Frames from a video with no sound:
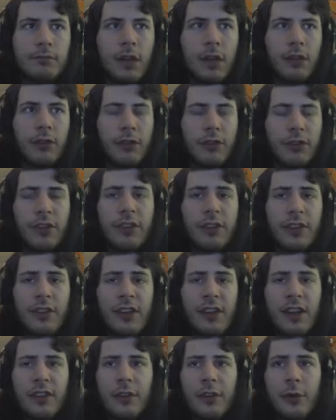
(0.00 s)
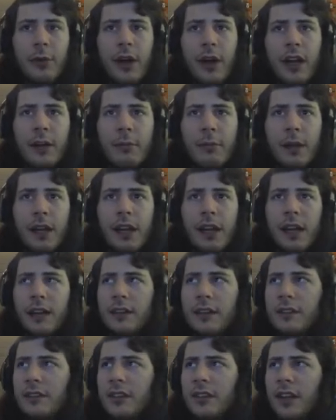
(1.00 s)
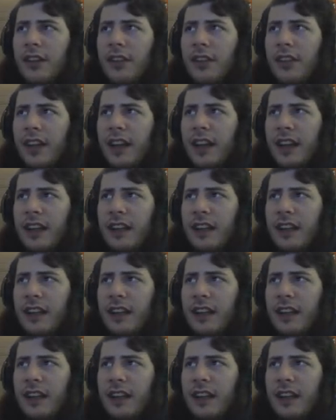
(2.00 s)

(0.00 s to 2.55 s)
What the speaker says: ever since I've had the wreck, my neck does that.